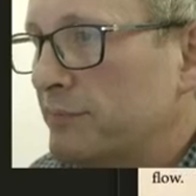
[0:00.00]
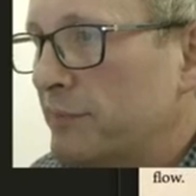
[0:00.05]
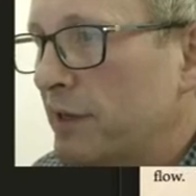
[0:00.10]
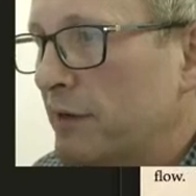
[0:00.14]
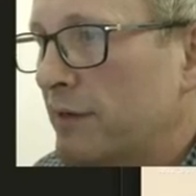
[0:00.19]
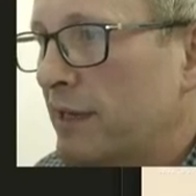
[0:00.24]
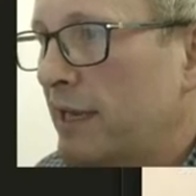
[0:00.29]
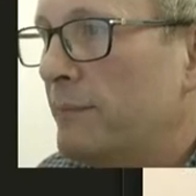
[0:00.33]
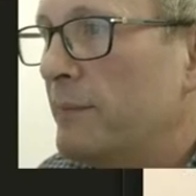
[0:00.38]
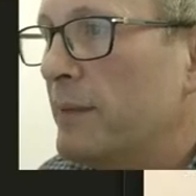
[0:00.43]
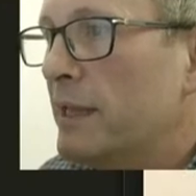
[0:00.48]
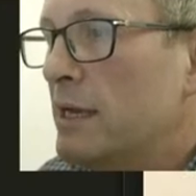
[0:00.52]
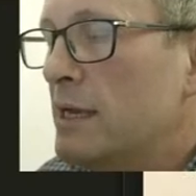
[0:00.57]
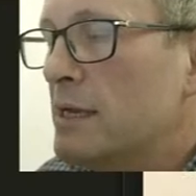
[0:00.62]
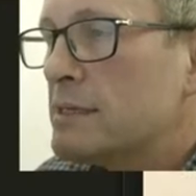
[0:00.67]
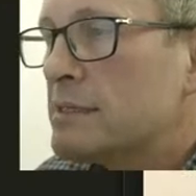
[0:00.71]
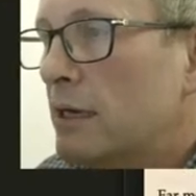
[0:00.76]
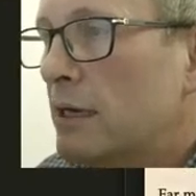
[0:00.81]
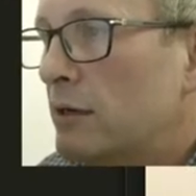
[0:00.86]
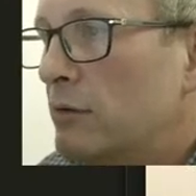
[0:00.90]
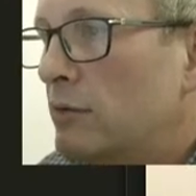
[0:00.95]
Okay,
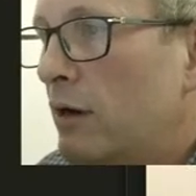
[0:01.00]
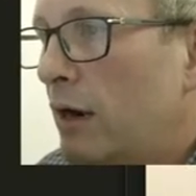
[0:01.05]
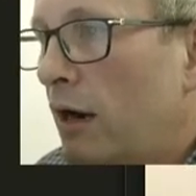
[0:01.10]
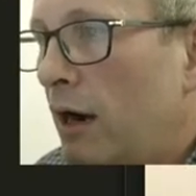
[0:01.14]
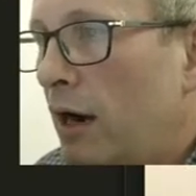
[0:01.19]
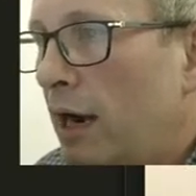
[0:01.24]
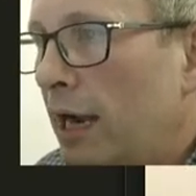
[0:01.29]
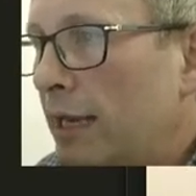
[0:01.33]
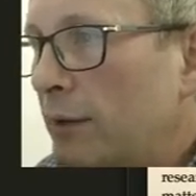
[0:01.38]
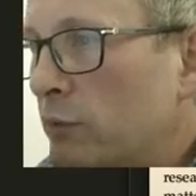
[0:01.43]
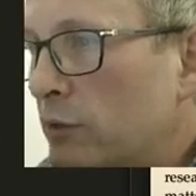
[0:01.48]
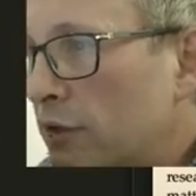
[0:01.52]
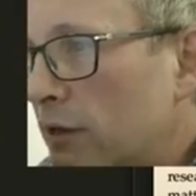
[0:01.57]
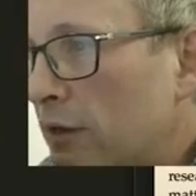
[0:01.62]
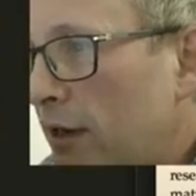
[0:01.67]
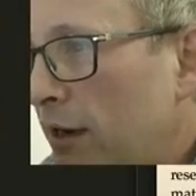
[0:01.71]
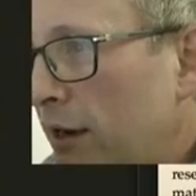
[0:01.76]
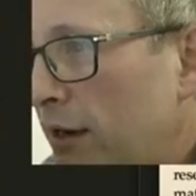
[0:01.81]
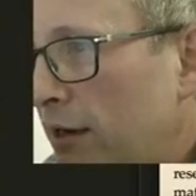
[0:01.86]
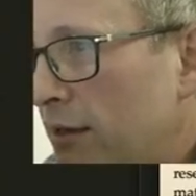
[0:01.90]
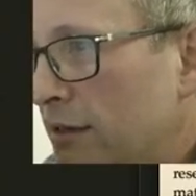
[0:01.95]
so I would
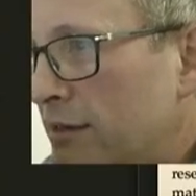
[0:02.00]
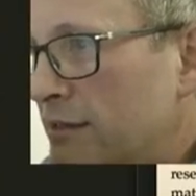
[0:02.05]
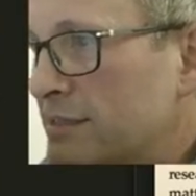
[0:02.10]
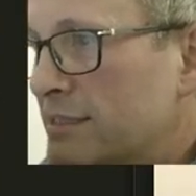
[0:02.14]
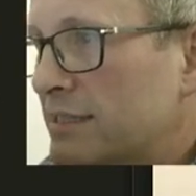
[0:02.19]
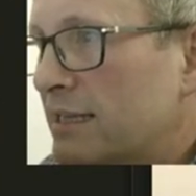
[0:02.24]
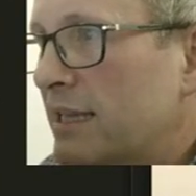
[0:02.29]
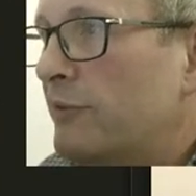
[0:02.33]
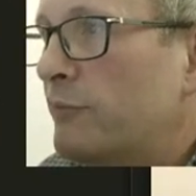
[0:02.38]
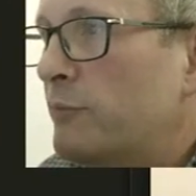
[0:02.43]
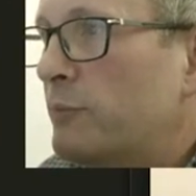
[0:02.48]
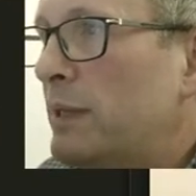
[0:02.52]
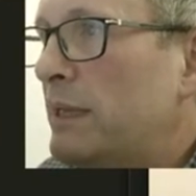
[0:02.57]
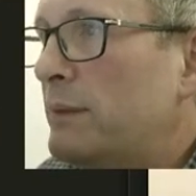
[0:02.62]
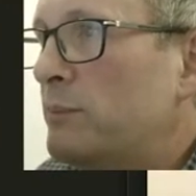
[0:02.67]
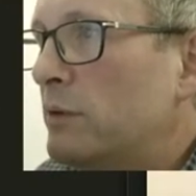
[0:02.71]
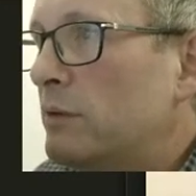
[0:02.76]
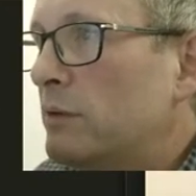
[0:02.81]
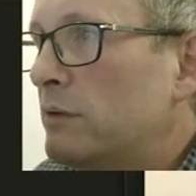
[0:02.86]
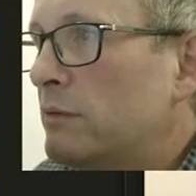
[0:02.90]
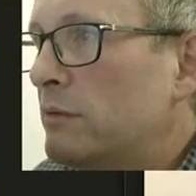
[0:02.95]
ask if
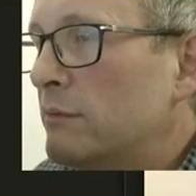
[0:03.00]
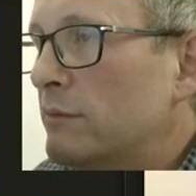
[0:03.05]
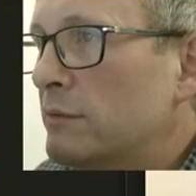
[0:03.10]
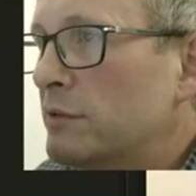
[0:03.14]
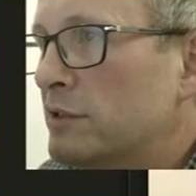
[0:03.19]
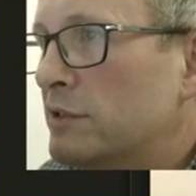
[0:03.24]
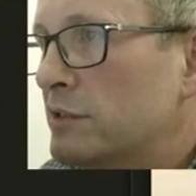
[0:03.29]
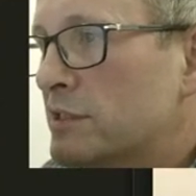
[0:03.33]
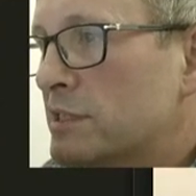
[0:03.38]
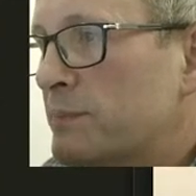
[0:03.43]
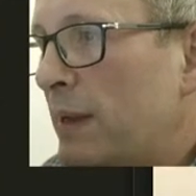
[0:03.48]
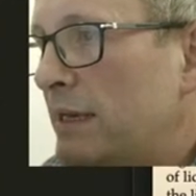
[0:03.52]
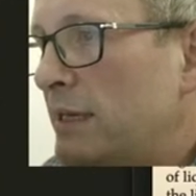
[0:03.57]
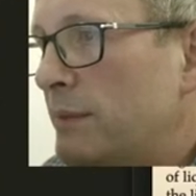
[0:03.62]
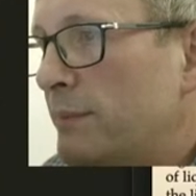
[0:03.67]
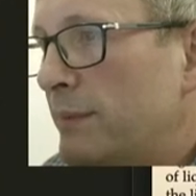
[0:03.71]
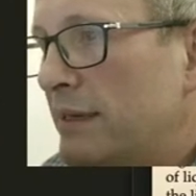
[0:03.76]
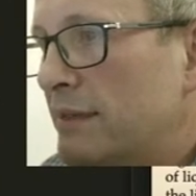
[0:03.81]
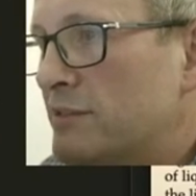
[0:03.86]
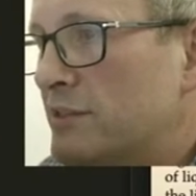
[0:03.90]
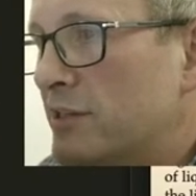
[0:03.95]
people could spend a
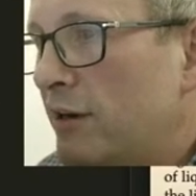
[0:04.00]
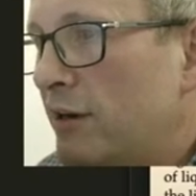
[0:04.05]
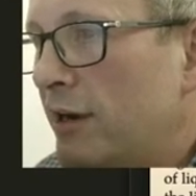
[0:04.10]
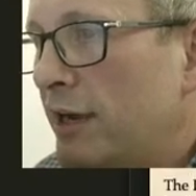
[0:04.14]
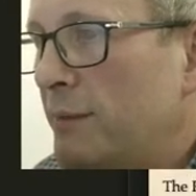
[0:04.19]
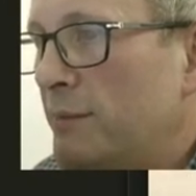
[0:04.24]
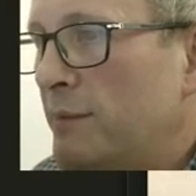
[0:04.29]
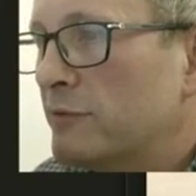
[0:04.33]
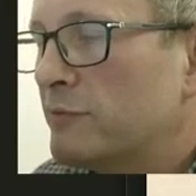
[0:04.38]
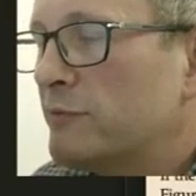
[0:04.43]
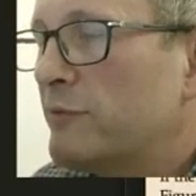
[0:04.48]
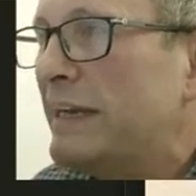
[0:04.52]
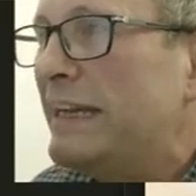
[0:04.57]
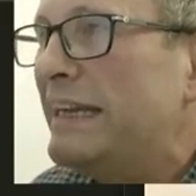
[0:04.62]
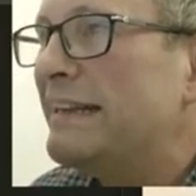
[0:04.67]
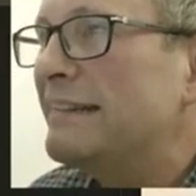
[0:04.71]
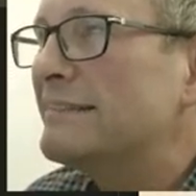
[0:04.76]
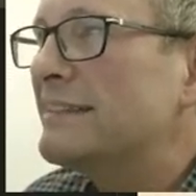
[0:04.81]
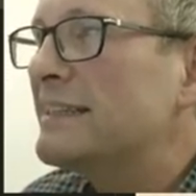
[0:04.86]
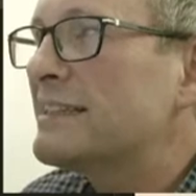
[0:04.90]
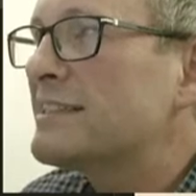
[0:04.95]
bit of time
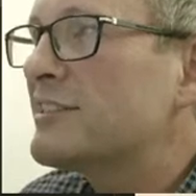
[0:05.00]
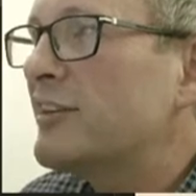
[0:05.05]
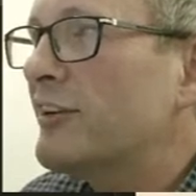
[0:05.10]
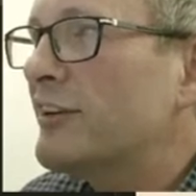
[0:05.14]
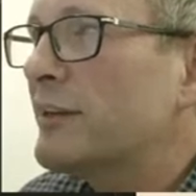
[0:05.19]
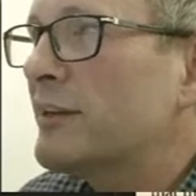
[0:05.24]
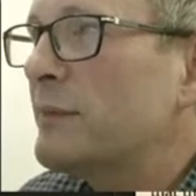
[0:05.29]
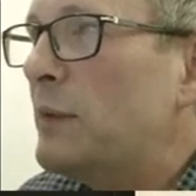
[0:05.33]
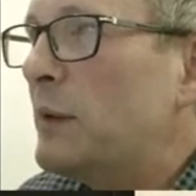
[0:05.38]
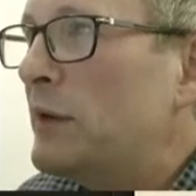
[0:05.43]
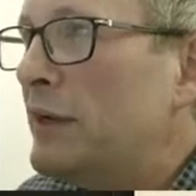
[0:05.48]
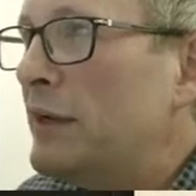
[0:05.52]
reading this document